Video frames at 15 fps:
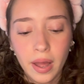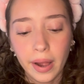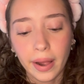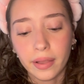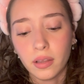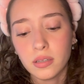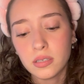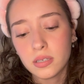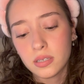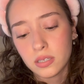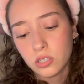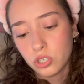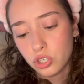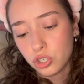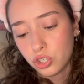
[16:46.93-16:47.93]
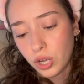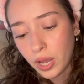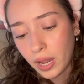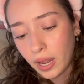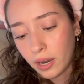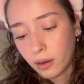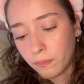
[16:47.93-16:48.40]
And this is in
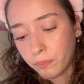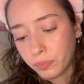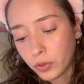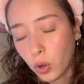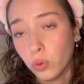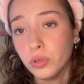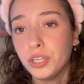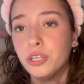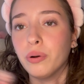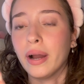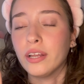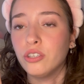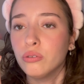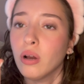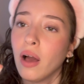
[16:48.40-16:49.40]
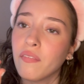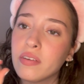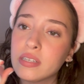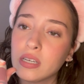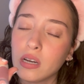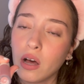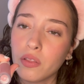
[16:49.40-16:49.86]
shade Only You. I do have
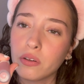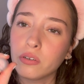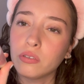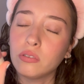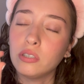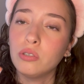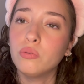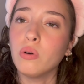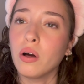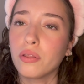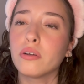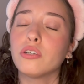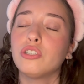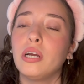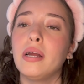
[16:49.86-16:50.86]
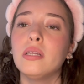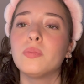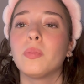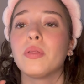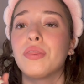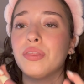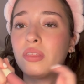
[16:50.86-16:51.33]
this in other two other shades,
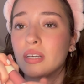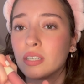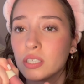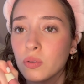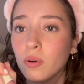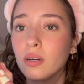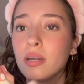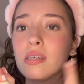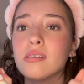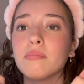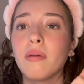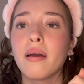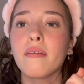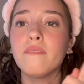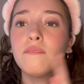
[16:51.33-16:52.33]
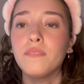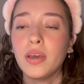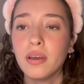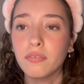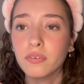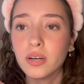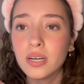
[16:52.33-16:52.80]
but this one is my
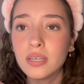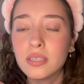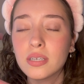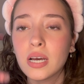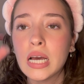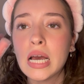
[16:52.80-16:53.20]
favorite.